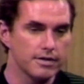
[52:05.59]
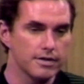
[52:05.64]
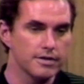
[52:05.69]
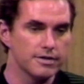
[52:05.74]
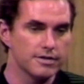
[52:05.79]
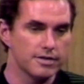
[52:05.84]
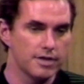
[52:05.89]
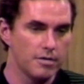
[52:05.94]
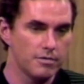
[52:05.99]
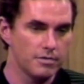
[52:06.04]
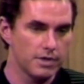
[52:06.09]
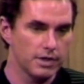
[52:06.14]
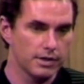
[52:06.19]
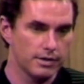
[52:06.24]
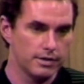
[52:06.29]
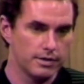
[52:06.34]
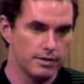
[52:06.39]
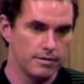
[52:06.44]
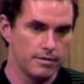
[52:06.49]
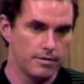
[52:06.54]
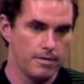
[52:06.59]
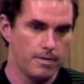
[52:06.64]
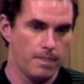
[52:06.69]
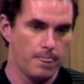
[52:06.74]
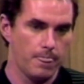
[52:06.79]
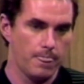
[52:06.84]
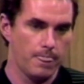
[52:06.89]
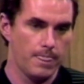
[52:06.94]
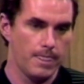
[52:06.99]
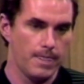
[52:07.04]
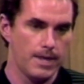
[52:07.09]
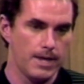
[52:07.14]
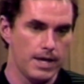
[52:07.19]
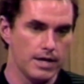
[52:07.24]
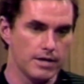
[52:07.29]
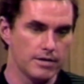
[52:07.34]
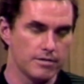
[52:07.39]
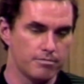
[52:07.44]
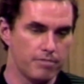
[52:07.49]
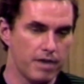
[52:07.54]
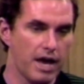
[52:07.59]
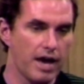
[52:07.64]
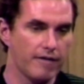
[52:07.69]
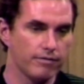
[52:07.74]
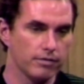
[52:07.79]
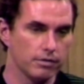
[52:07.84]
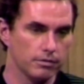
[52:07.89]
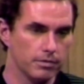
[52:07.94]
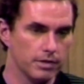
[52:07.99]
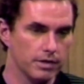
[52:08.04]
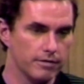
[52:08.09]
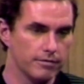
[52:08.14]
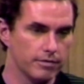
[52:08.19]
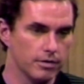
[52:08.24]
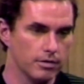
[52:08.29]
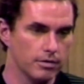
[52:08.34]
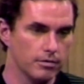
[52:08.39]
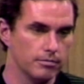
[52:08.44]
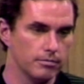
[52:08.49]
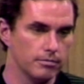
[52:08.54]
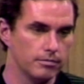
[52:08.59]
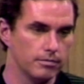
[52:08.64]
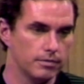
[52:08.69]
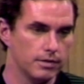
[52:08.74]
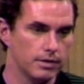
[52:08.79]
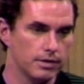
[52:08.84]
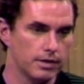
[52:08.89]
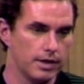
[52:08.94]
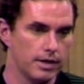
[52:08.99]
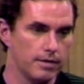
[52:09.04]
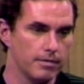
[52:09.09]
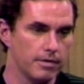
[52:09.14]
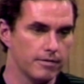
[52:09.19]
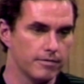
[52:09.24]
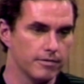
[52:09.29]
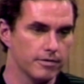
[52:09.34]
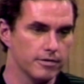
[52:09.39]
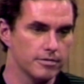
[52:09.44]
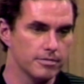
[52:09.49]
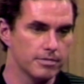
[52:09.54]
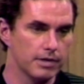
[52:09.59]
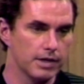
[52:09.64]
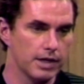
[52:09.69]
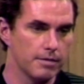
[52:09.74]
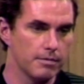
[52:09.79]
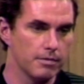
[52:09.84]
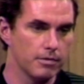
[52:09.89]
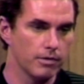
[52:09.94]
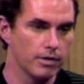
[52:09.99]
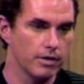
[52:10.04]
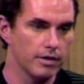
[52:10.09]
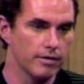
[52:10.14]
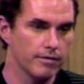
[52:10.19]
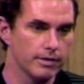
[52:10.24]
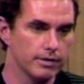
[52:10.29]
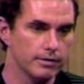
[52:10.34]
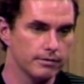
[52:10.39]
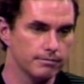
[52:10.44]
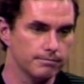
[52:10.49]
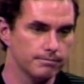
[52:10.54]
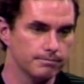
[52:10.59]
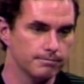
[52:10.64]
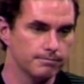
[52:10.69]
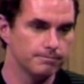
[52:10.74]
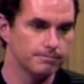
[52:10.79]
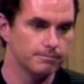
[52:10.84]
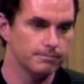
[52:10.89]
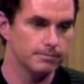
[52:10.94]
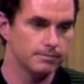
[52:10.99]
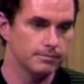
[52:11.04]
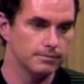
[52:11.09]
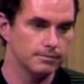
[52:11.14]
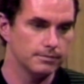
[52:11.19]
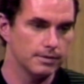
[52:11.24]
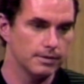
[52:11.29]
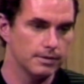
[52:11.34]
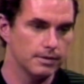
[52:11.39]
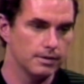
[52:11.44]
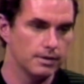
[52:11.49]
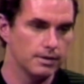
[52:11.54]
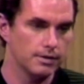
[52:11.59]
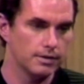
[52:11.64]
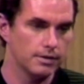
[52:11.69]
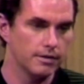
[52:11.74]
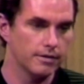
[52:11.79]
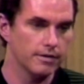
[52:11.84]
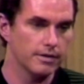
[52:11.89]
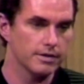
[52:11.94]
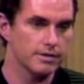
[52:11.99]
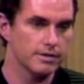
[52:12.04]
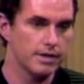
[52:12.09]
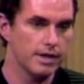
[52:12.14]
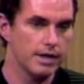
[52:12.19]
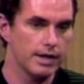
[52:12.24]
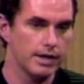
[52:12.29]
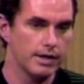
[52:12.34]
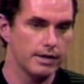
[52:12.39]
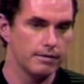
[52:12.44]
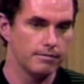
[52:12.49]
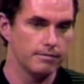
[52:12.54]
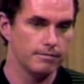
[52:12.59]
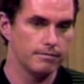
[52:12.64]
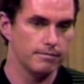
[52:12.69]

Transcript: this subject has baffled me from the time I first became aware of it until this day.